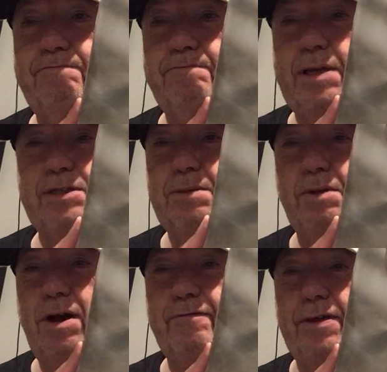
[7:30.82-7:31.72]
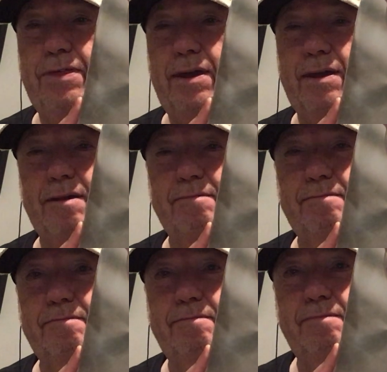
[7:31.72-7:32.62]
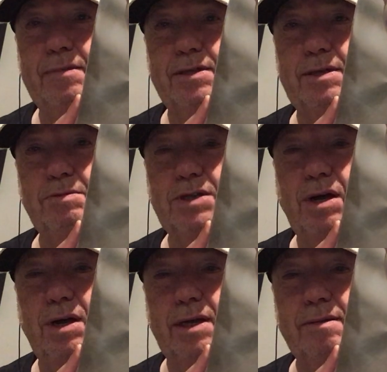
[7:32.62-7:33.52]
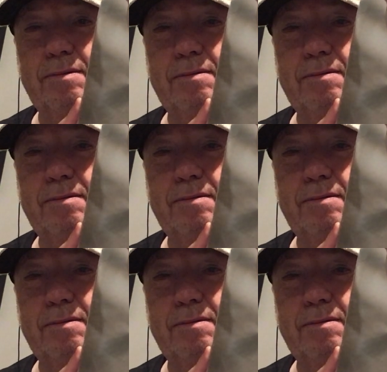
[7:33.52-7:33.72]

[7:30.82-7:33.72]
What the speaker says: piss him off, I think, because he was gone.